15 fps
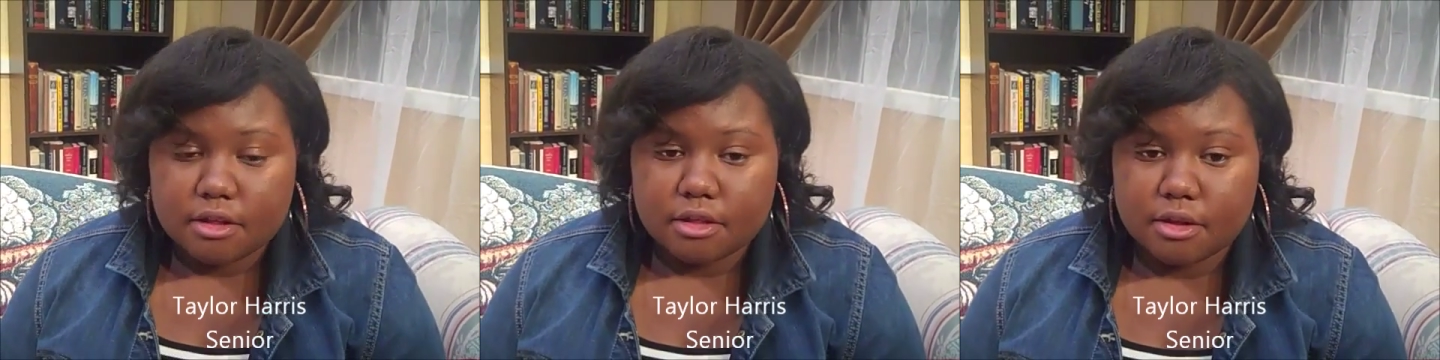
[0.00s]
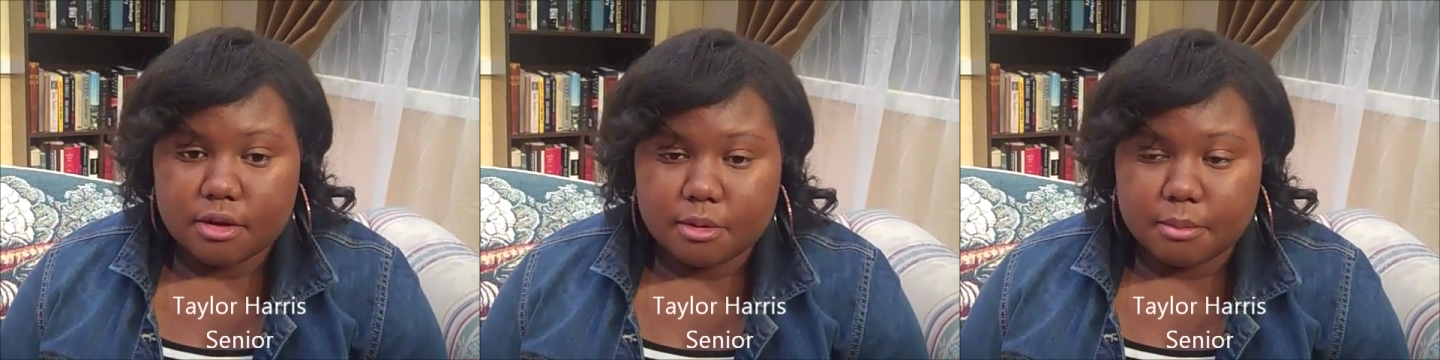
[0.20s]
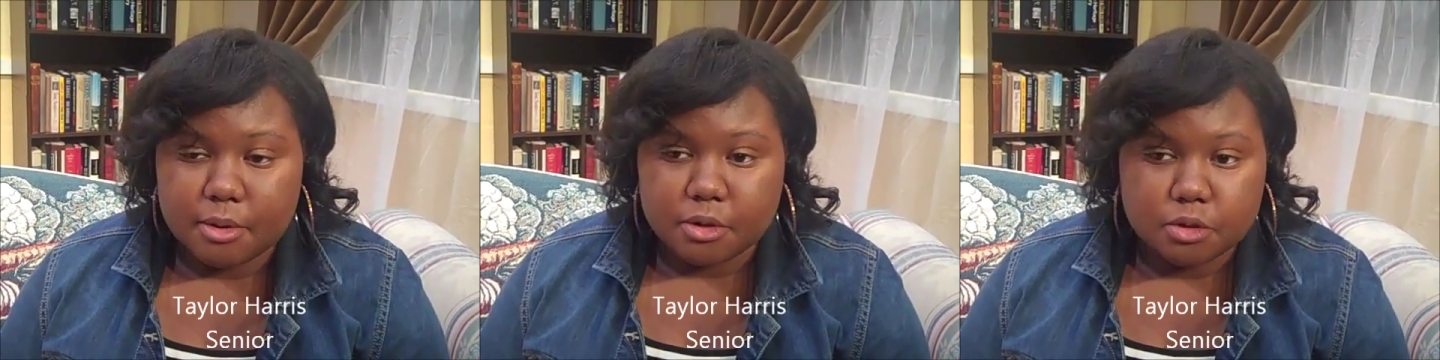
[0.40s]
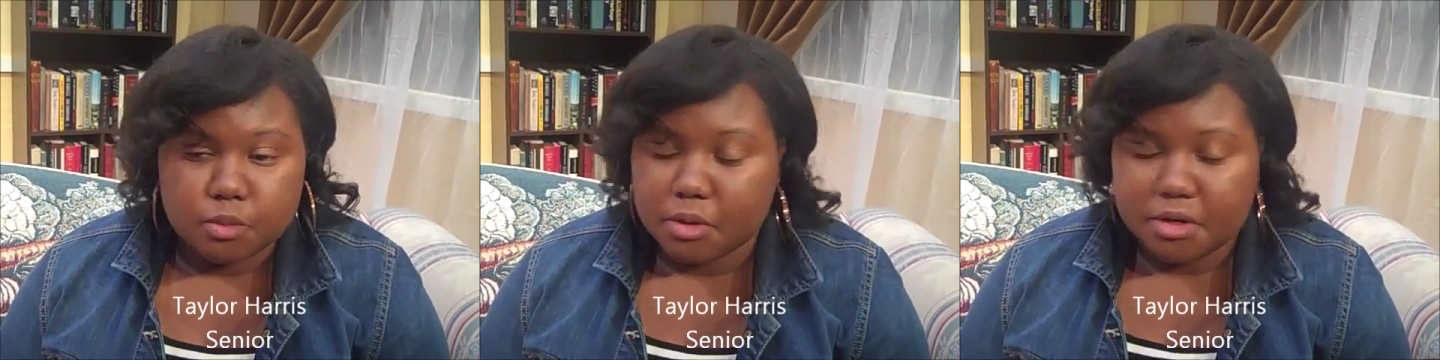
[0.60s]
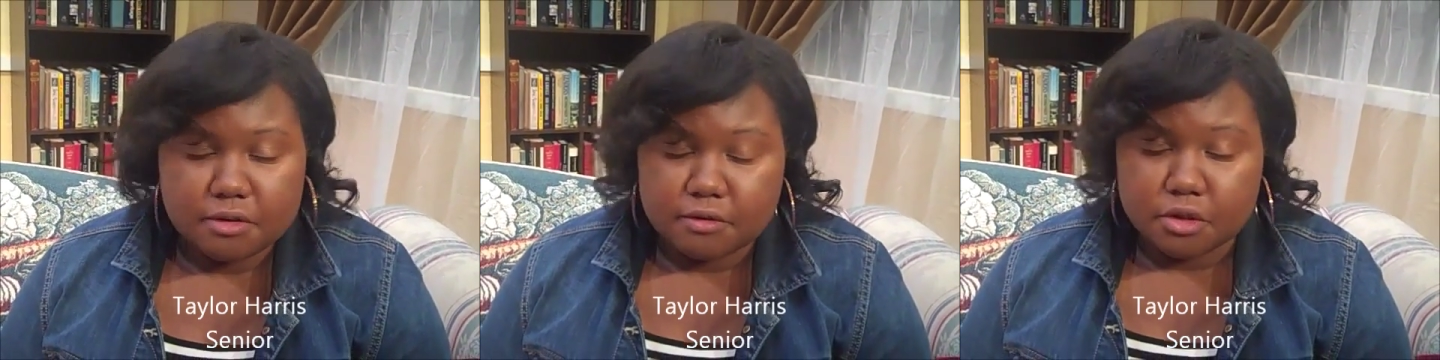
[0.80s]
the most
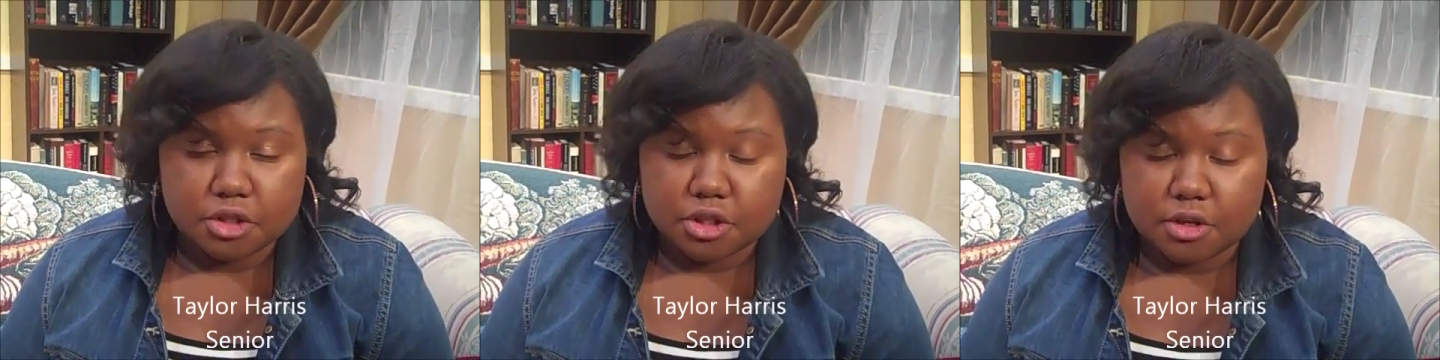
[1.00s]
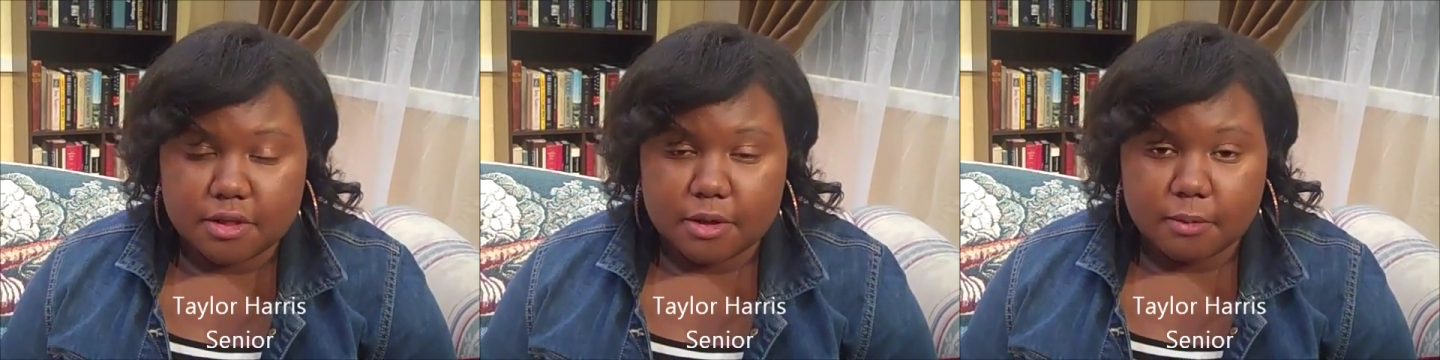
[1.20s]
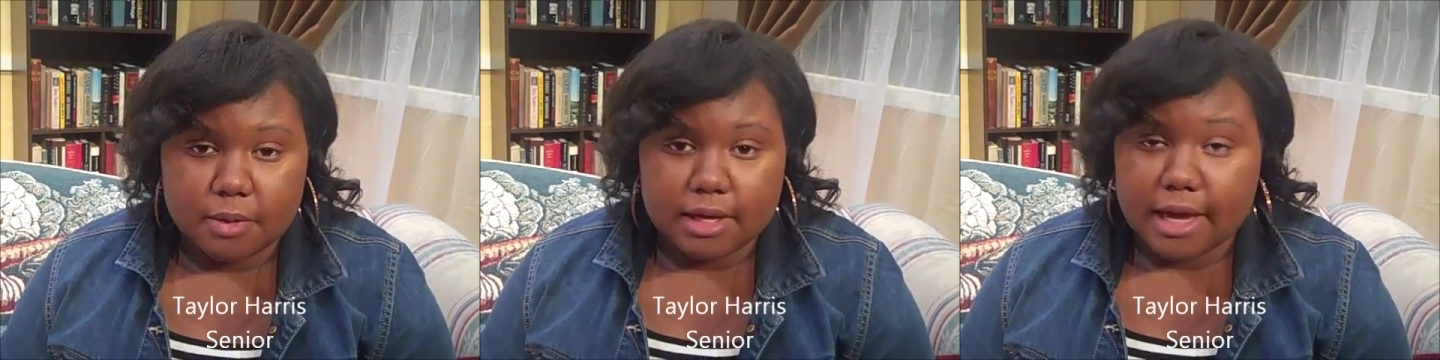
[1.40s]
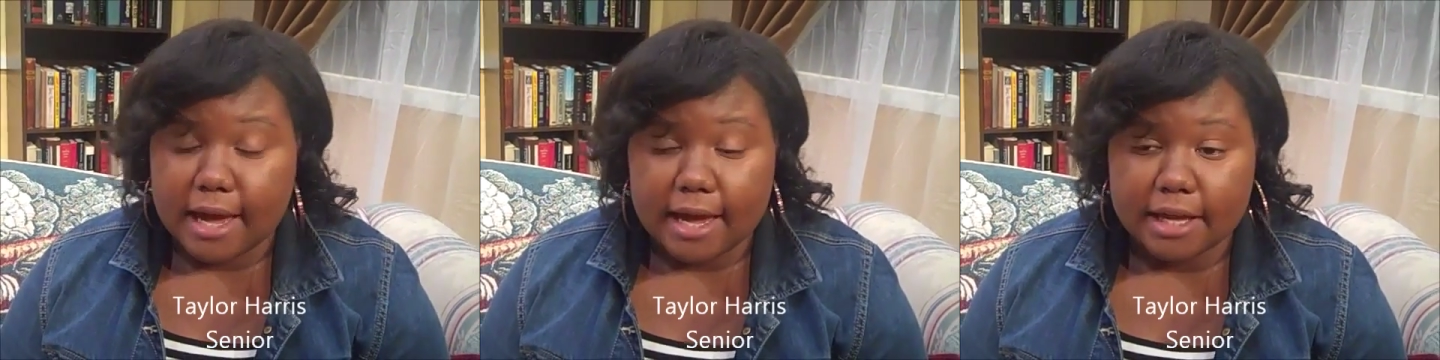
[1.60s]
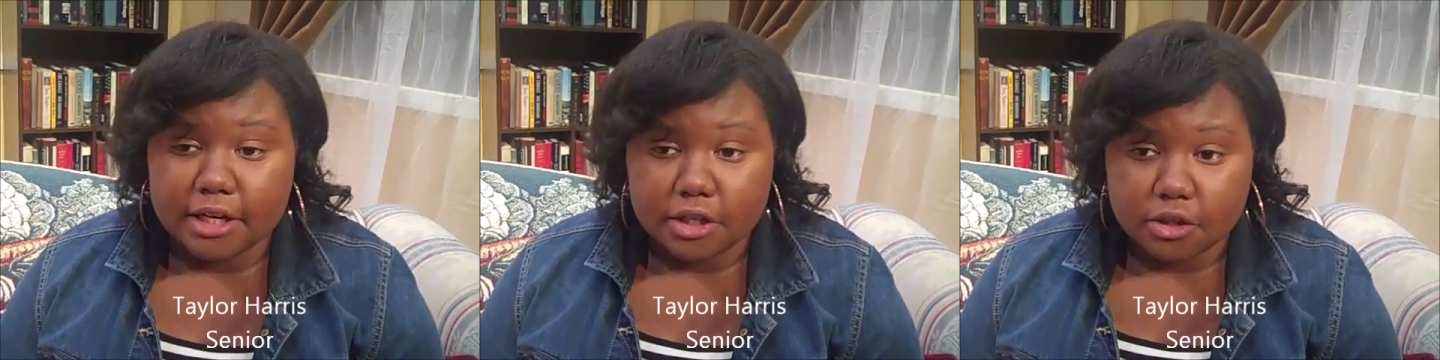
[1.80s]
wonderful show that we
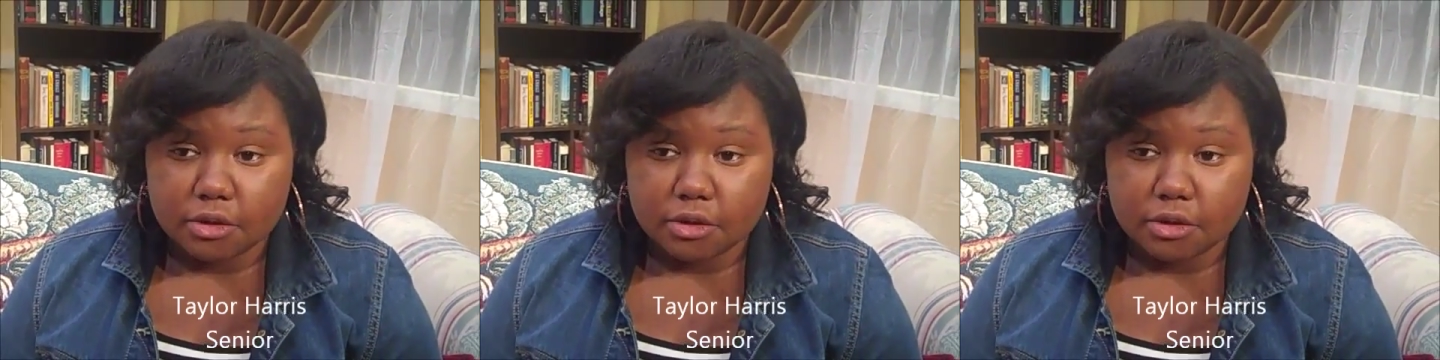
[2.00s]
can